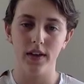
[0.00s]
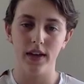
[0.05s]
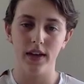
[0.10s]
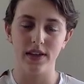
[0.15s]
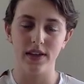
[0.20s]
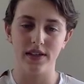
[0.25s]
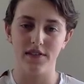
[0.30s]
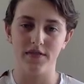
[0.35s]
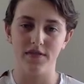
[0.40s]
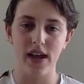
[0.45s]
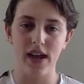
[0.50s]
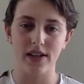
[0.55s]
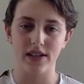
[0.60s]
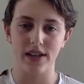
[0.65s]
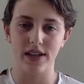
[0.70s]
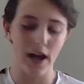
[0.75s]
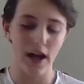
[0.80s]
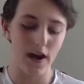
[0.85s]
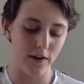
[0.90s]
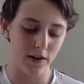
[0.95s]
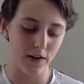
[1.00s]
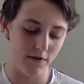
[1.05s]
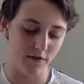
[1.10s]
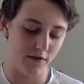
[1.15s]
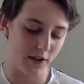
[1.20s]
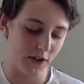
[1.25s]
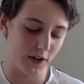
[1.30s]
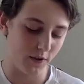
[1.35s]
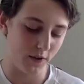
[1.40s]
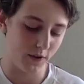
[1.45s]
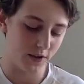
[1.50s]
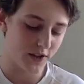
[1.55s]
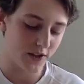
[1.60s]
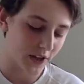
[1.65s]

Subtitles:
is affecting how you're viewed.